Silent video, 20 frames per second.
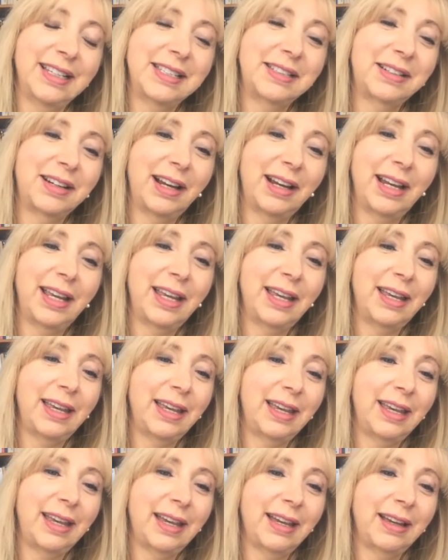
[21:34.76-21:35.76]

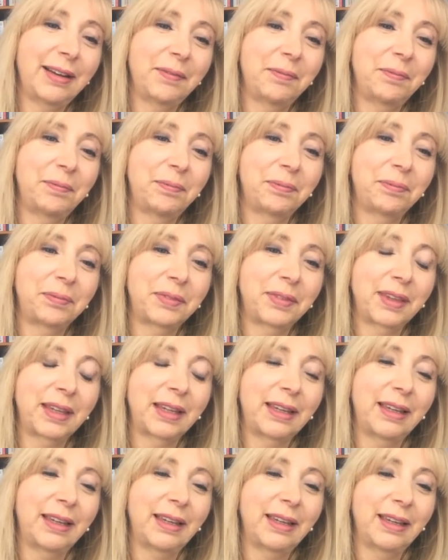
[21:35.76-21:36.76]
really
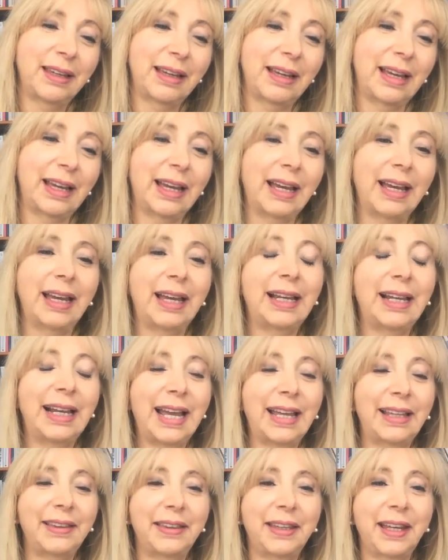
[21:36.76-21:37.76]
a
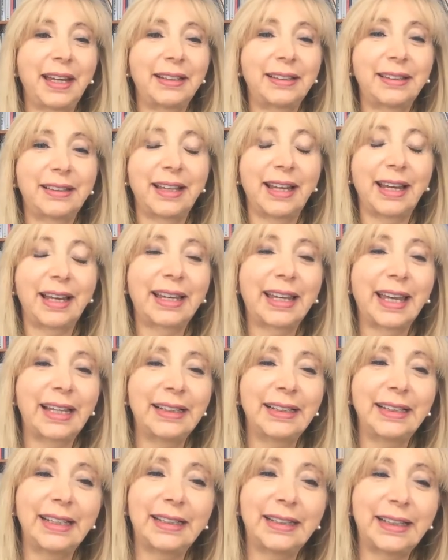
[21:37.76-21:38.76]
land that
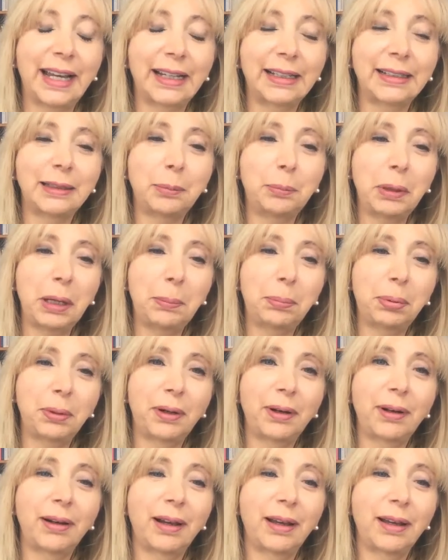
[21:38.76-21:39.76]
can detect
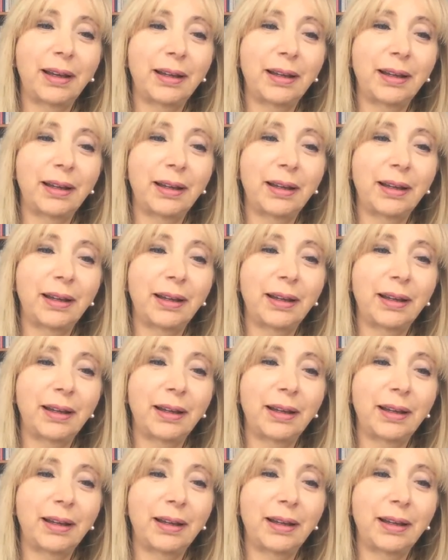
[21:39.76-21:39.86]
people